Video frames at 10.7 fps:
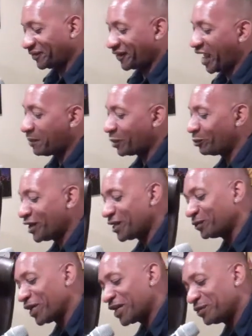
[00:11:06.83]
Capital Radio
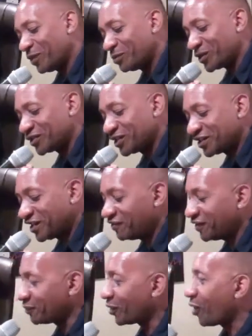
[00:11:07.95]
91.6
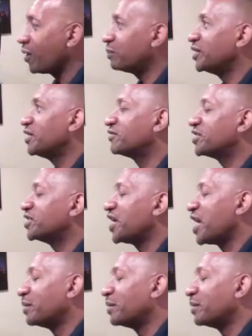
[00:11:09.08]
FM, the Heartbeat of Sudan.